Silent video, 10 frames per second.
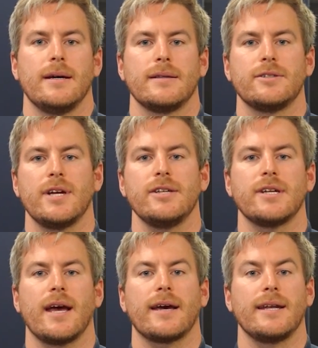The
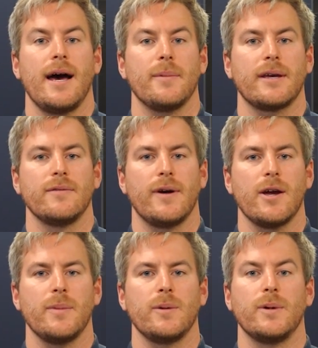changing economic
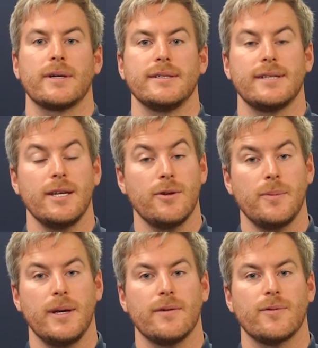environment will continue to
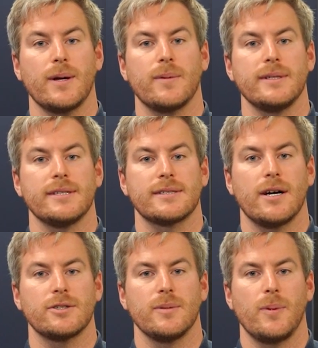be a frequent
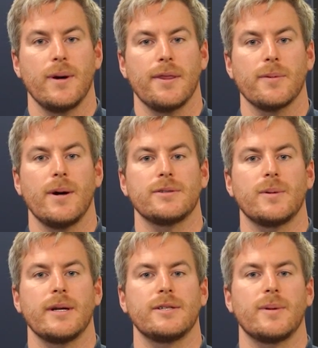discussion point throughout
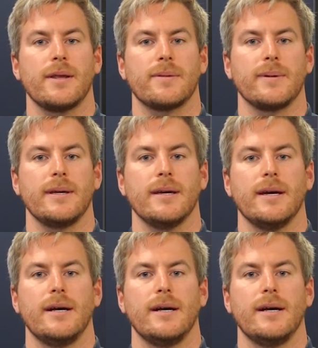2023,